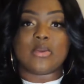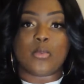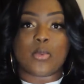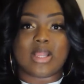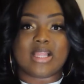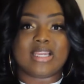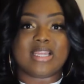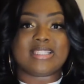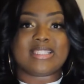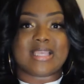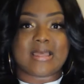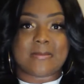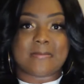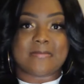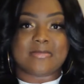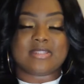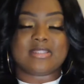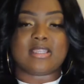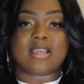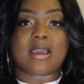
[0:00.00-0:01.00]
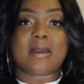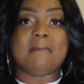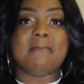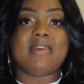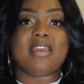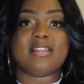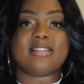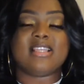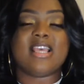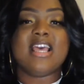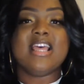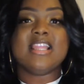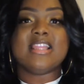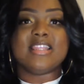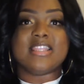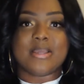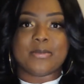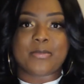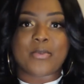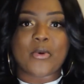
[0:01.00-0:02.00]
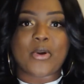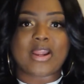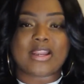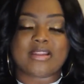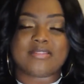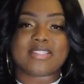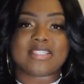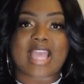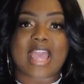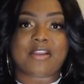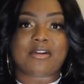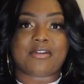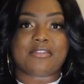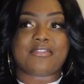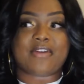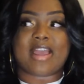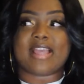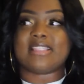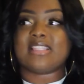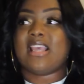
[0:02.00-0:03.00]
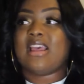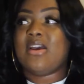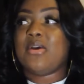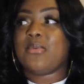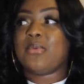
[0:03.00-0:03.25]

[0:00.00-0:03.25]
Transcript: the willingness to commit, the importance of sacrifice.